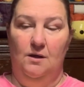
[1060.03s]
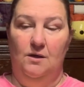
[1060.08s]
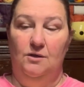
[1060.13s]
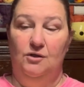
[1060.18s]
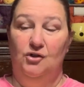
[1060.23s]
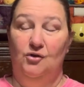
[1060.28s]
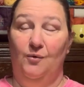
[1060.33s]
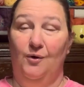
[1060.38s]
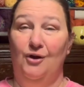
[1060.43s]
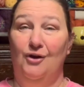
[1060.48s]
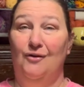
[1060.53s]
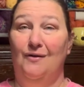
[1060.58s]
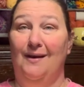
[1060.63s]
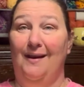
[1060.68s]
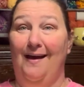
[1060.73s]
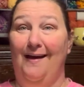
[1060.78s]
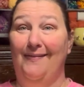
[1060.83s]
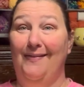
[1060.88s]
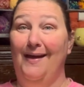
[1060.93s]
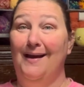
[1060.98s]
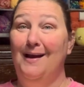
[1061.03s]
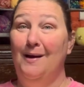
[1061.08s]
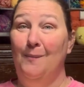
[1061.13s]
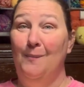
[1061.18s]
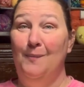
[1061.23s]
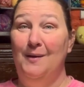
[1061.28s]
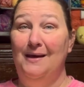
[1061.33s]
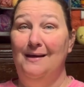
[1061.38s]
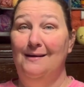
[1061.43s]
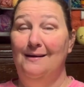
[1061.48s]
to where you can add like a
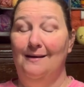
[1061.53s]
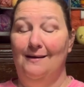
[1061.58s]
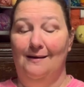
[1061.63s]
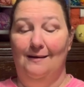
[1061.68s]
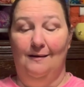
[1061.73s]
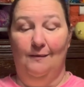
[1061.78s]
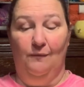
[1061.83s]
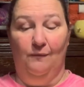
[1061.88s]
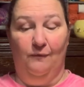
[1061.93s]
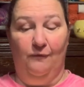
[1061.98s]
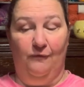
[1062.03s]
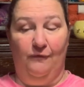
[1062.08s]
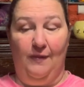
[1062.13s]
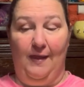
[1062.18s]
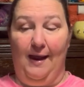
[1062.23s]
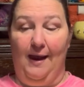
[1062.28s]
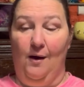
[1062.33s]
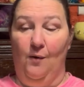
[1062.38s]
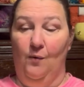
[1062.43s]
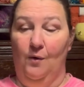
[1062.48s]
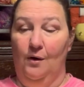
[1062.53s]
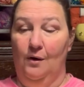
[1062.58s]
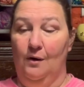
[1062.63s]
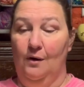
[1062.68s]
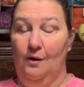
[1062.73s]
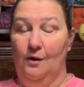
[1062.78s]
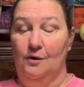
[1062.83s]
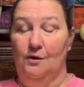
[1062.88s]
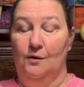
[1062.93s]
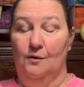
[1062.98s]
beaded flower
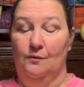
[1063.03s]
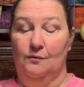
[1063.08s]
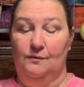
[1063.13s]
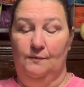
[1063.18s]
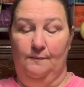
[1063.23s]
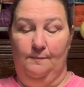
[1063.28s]
or